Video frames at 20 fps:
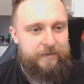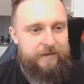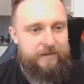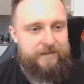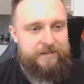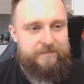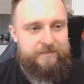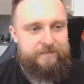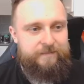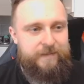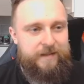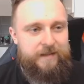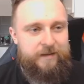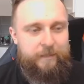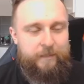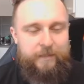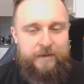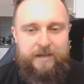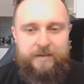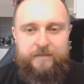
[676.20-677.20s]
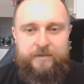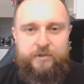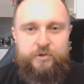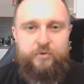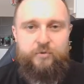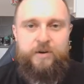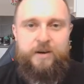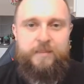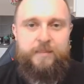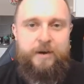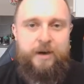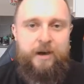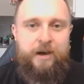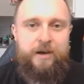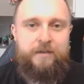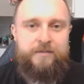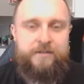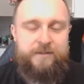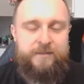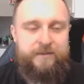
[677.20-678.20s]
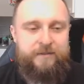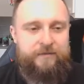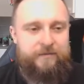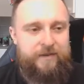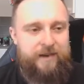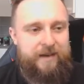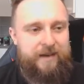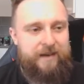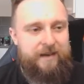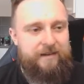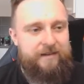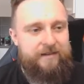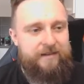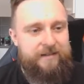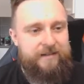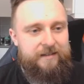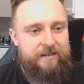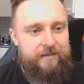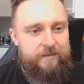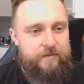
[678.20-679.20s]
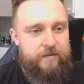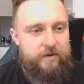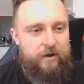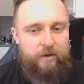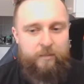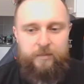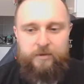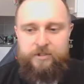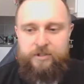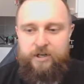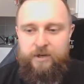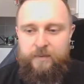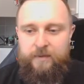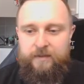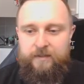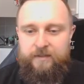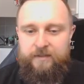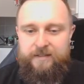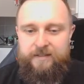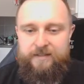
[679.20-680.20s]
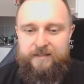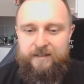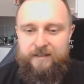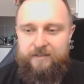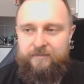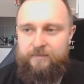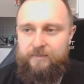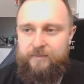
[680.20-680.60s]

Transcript: but it's been a bit of a drab half, to be fair. Not much going on aside